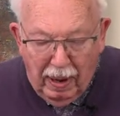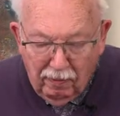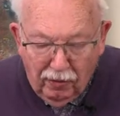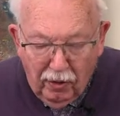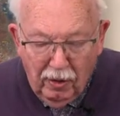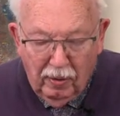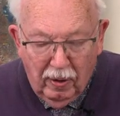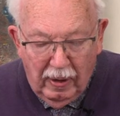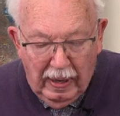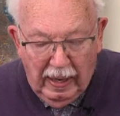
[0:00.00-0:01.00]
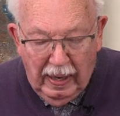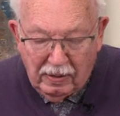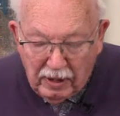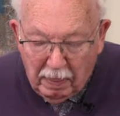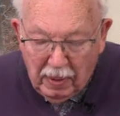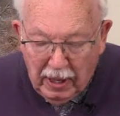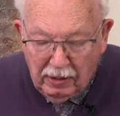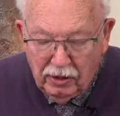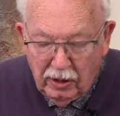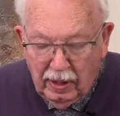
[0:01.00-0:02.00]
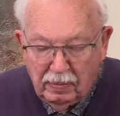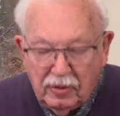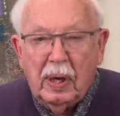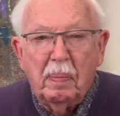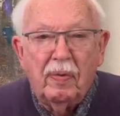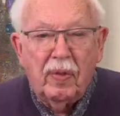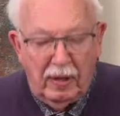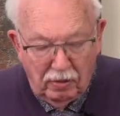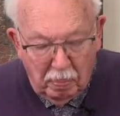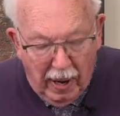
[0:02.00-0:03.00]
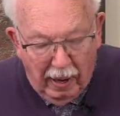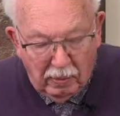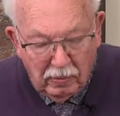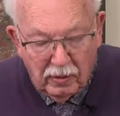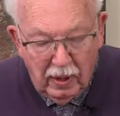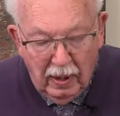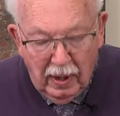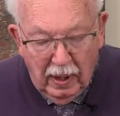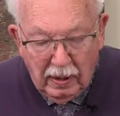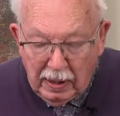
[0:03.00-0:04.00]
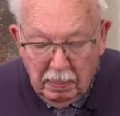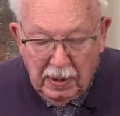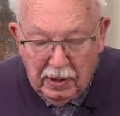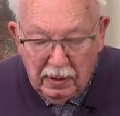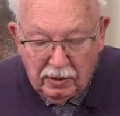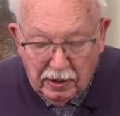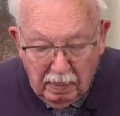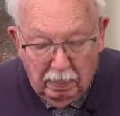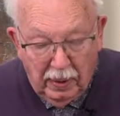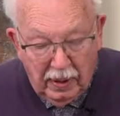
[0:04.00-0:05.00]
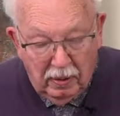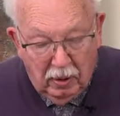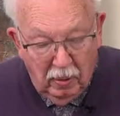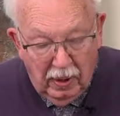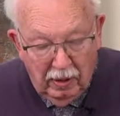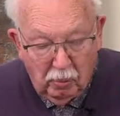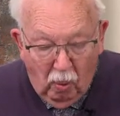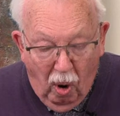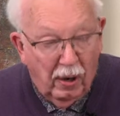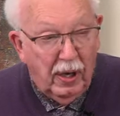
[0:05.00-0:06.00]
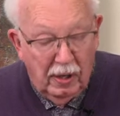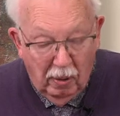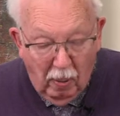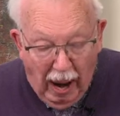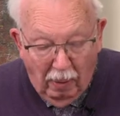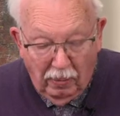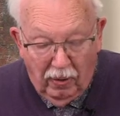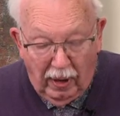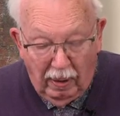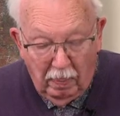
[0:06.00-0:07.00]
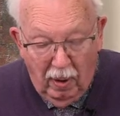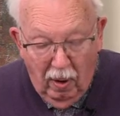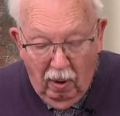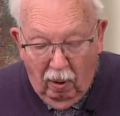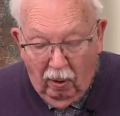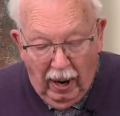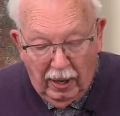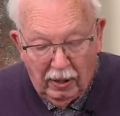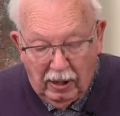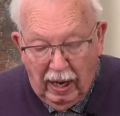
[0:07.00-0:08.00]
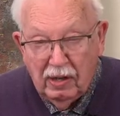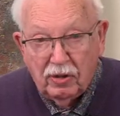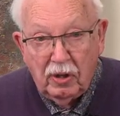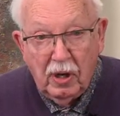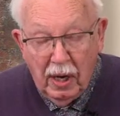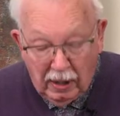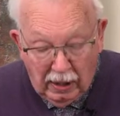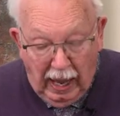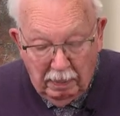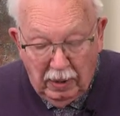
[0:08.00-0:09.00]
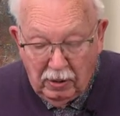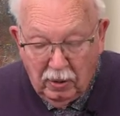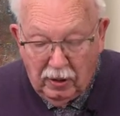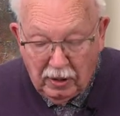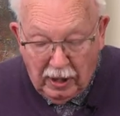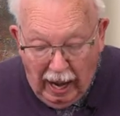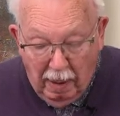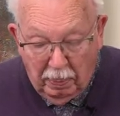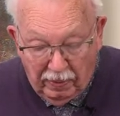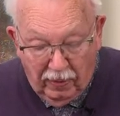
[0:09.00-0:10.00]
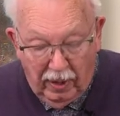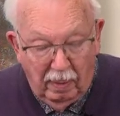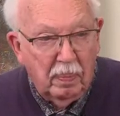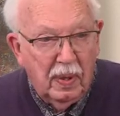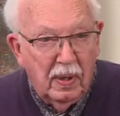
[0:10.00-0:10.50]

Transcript: further examination of some of these mounds, limited simply to his walking around them or on occasion climbing to the top of them,